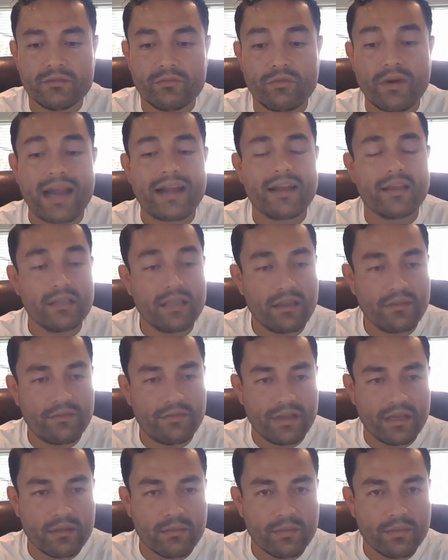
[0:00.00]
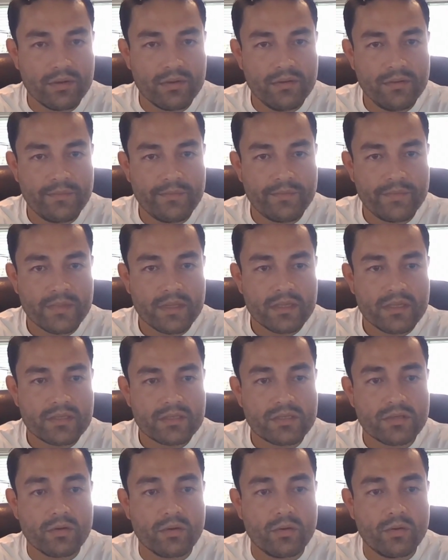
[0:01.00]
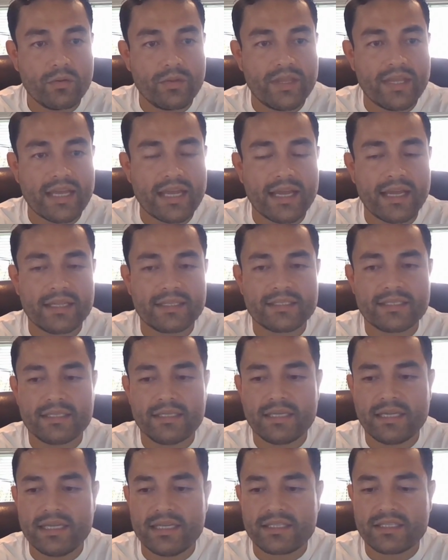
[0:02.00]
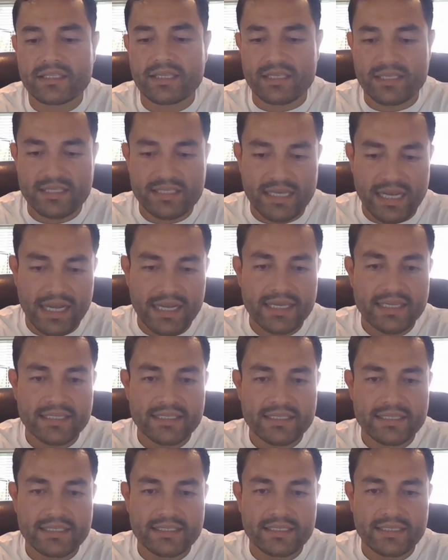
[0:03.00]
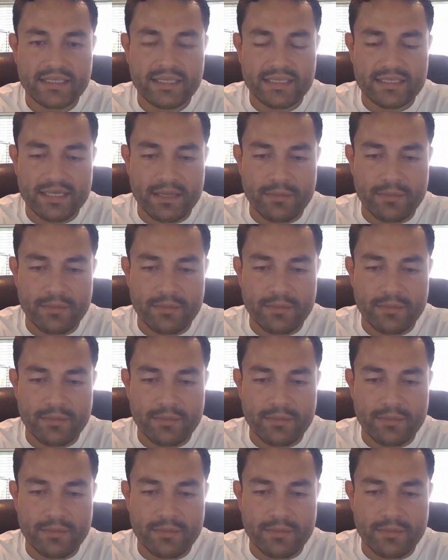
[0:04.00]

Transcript: readily available so that it's concise, it's